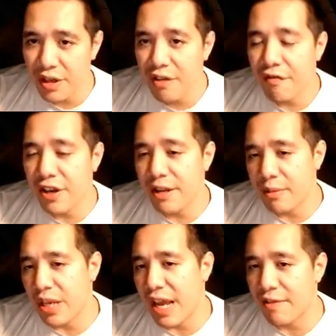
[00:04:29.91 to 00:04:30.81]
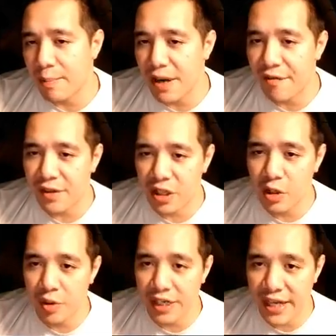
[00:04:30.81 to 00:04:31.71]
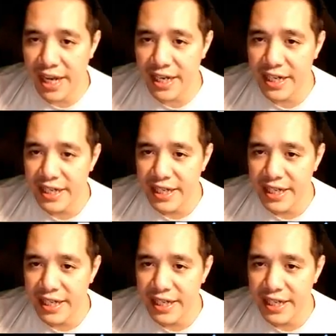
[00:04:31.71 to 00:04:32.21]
for him to have the benefit to do it again,